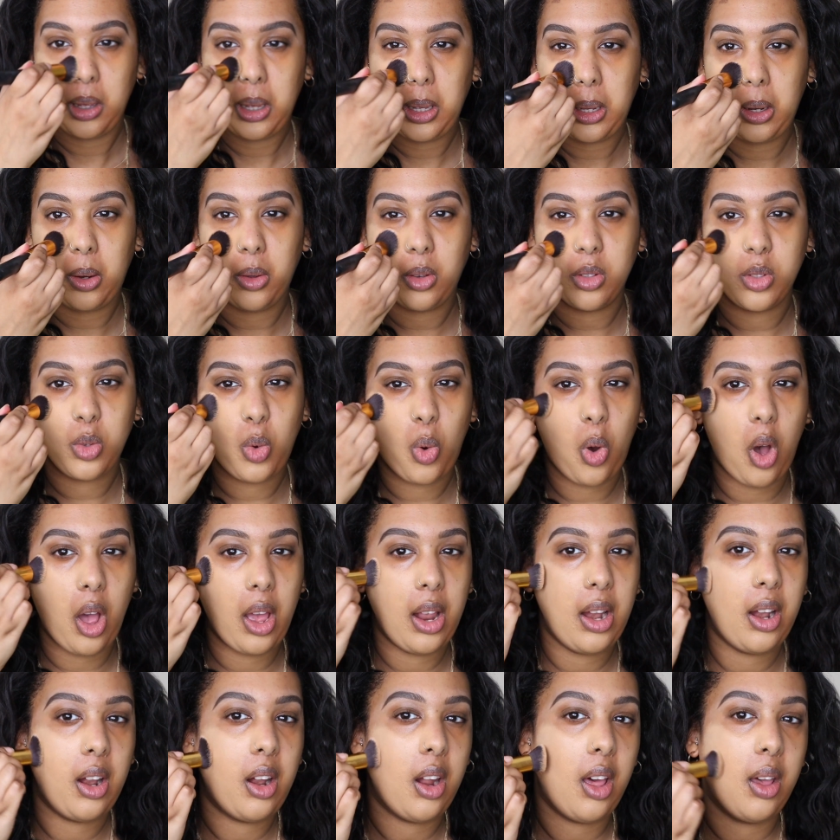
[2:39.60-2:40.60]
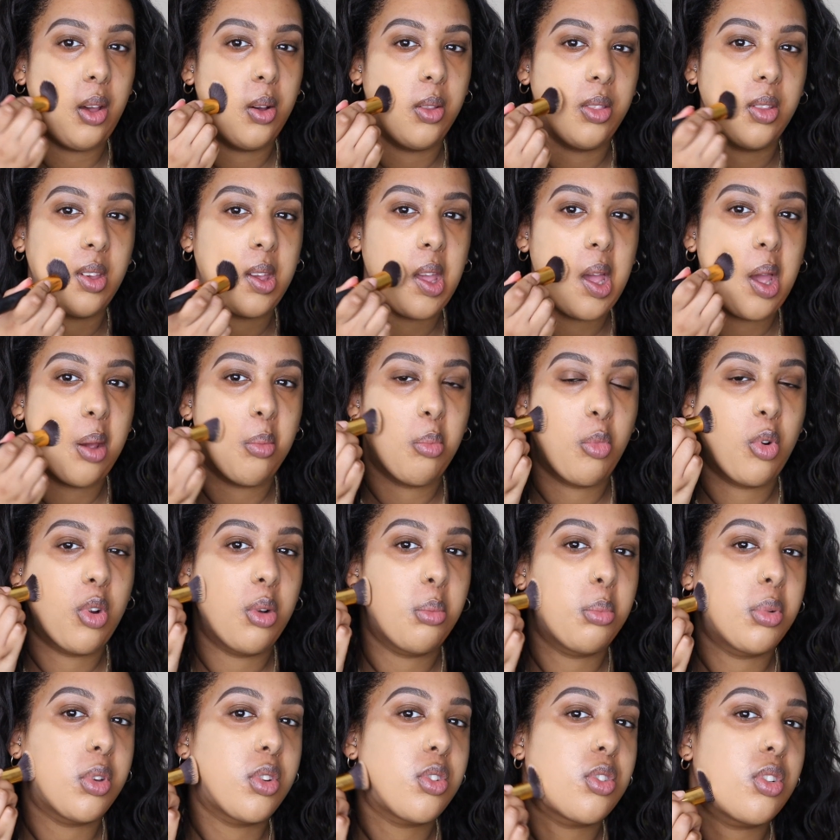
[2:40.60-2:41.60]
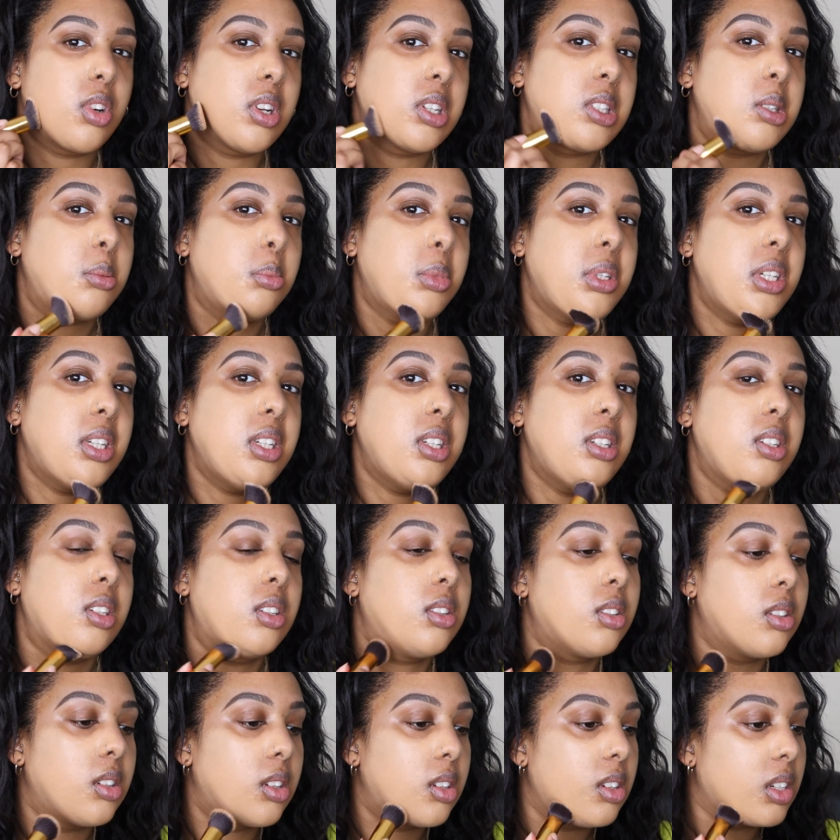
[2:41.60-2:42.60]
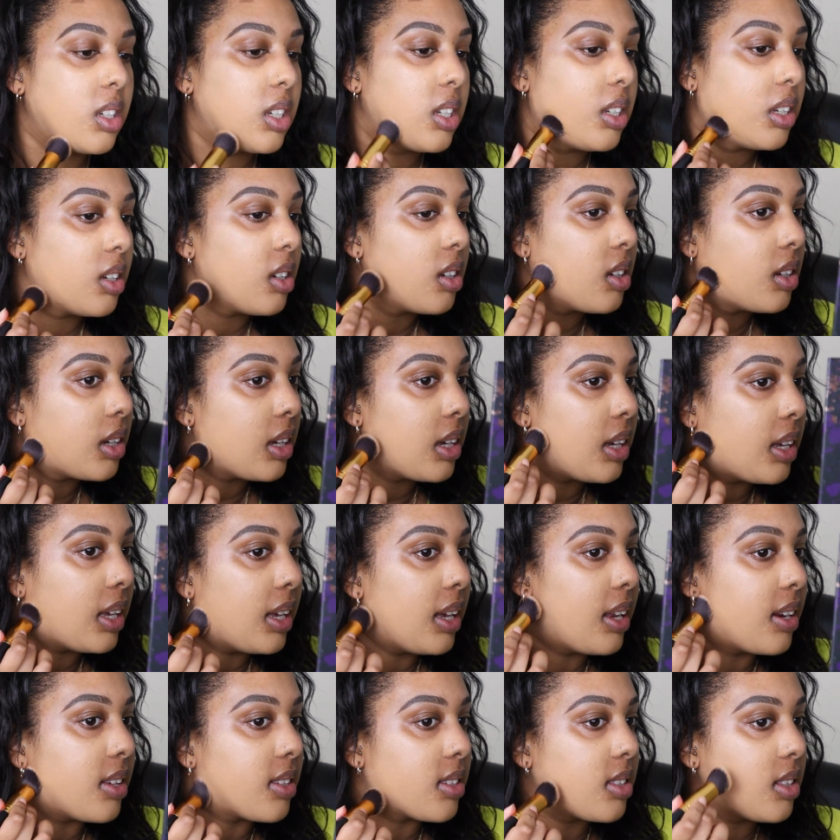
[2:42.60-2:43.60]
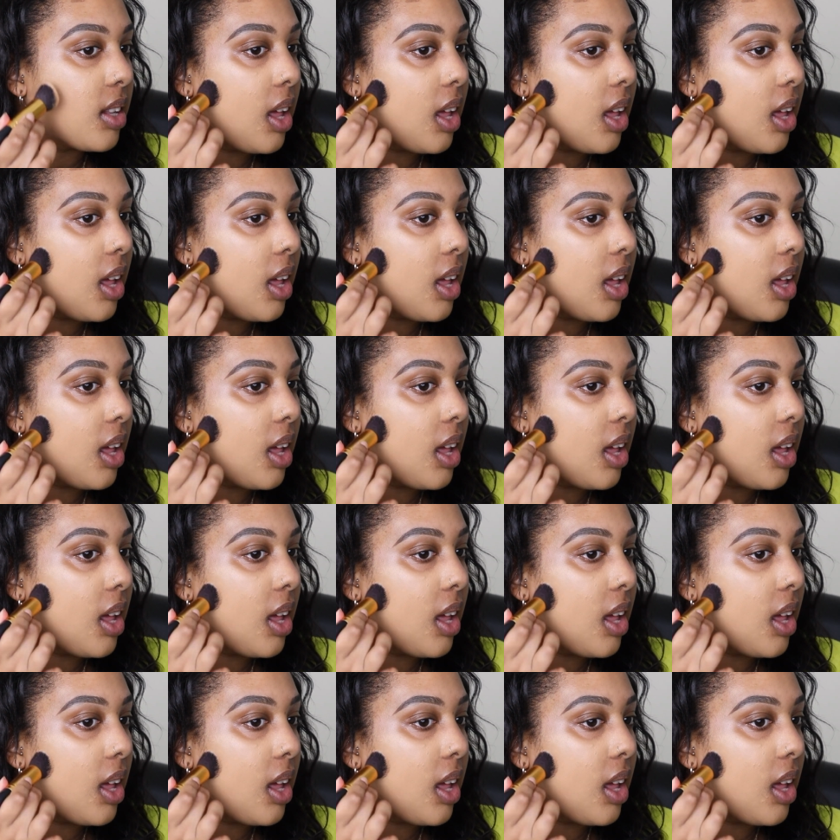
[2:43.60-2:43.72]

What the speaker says: it looks quite light on the camera, but trust me, it is